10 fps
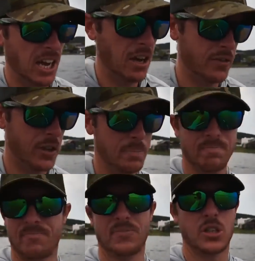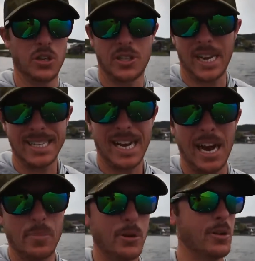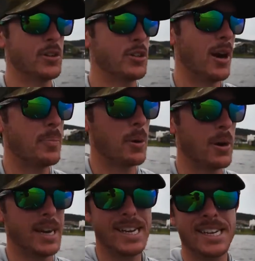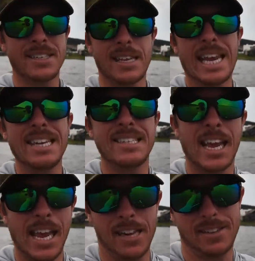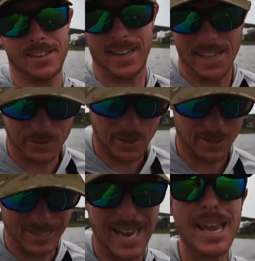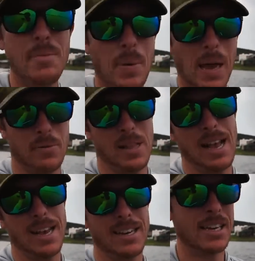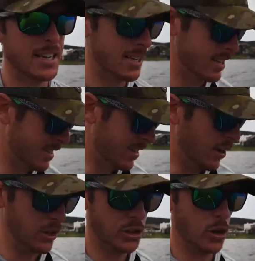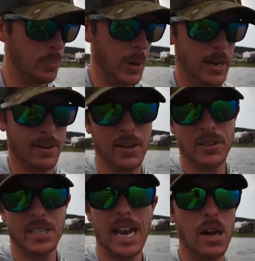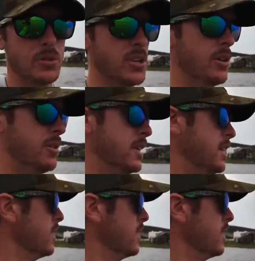of a good size hybrid or striper, it is intense. And that was on 10-pound line on a jerkbait on the Scout. So